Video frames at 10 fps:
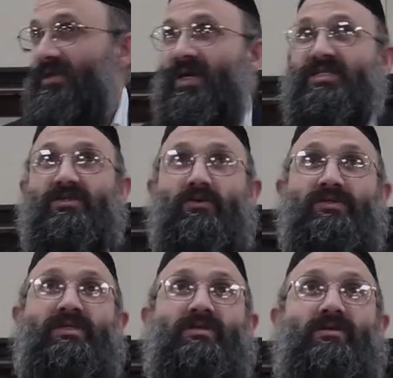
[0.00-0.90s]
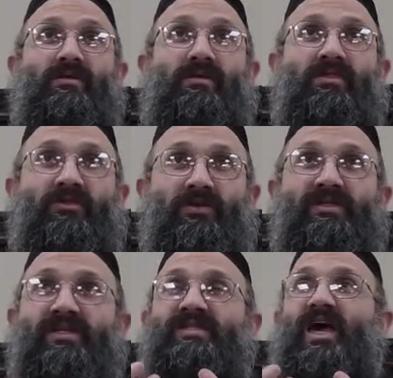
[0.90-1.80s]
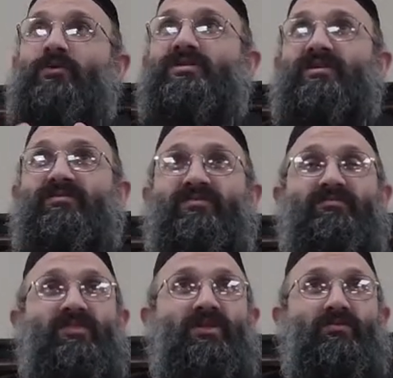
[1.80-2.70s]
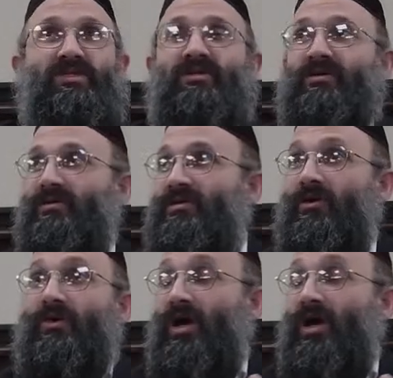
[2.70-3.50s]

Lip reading: It's those 36 hours of what's called the Or